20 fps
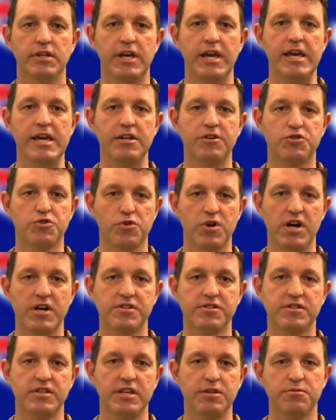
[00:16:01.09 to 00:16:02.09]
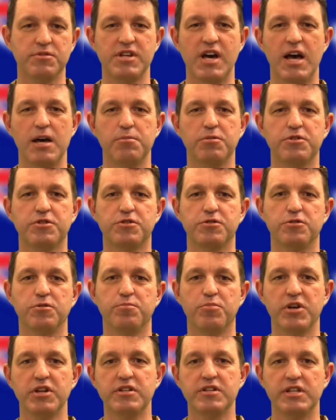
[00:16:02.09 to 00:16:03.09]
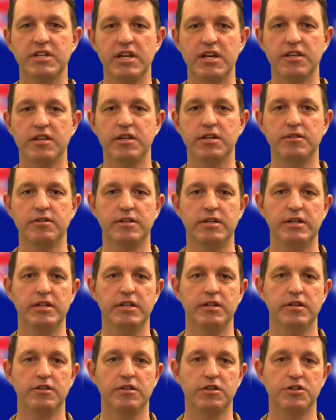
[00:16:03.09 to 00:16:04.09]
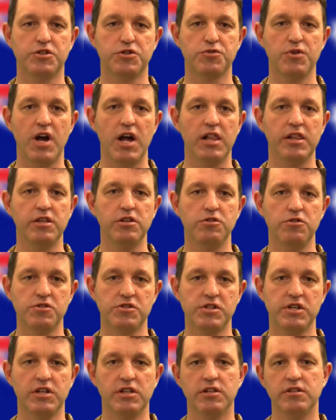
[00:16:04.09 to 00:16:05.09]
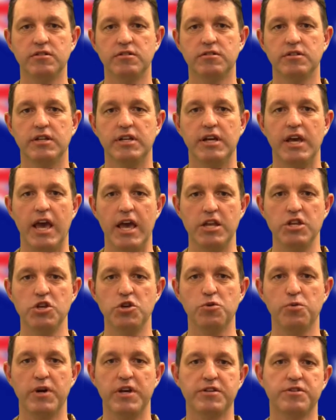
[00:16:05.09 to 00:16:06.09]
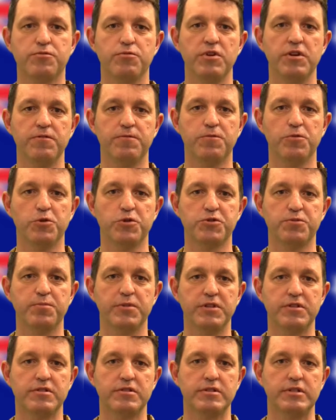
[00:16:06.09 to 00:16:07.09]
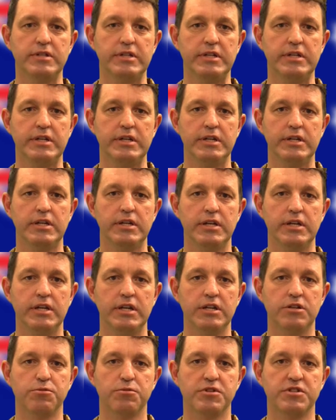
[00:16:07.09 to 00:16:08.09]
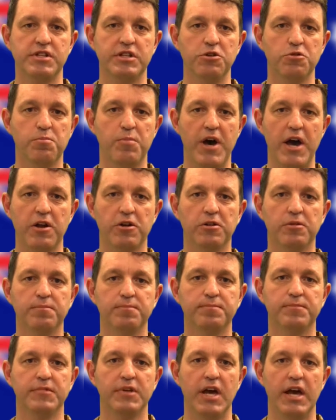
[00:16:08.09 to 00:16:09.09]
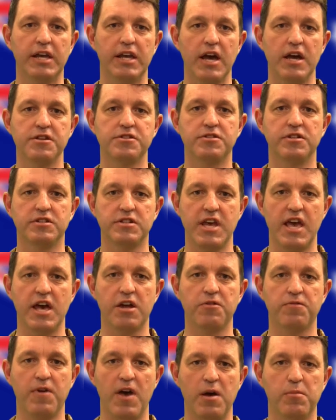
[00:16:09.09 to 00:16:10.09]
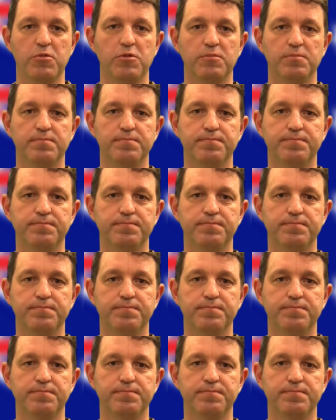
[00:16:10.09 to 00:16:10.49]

and trust, he was able to bring together the Australian, New Zealand and US reinforcements into a single battle against the town of Hamel.